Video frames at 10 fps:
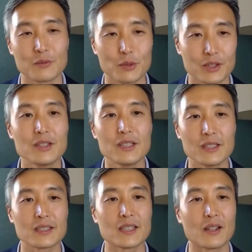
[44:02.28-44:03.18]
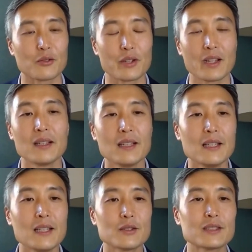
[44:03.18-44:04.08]
cases were surging in South Korea.
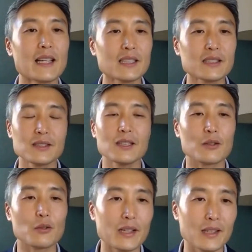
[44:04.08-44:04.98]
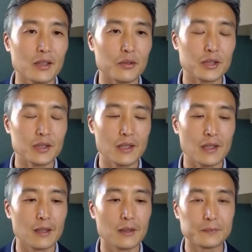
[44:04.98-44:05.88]
So it's actually a quite
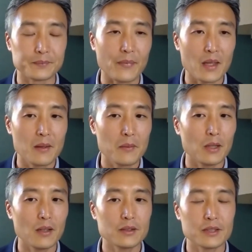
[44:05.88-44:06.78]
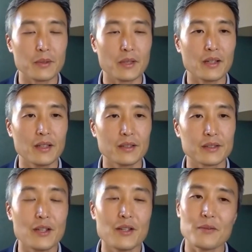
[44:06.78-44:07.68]
interesting policy,
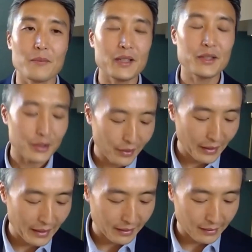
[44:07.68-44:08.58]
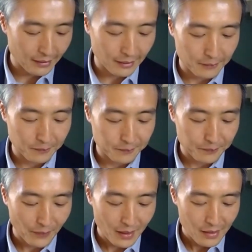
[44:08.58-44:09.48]
because you mentioned that
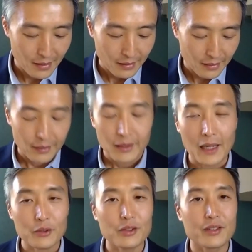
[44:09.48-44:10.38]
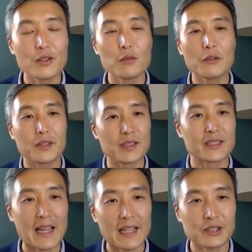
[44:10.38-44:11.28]
how to deal with
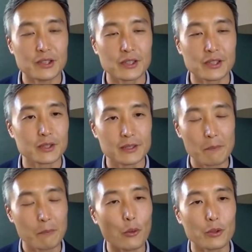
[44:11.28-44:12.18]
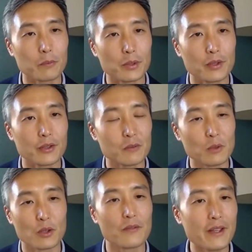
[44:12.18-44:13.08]
disaster was an important
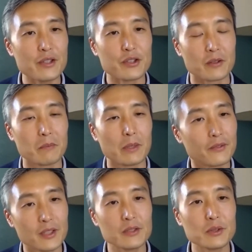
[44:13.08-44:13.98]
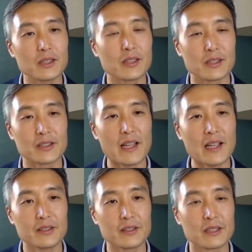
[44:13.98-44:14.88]
political motivation. But if this was a
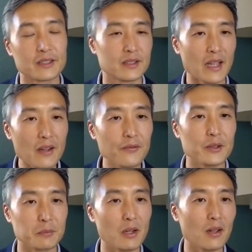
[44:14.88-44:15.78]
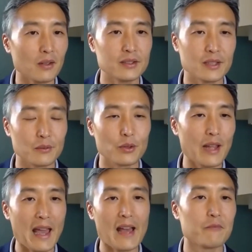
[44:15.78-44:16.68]
disaster, a safer policy
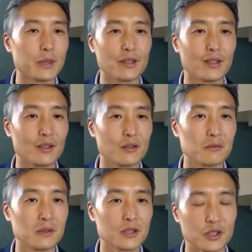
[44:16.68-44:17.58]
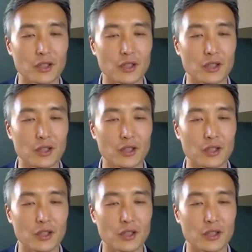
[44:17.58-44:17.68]
would have been to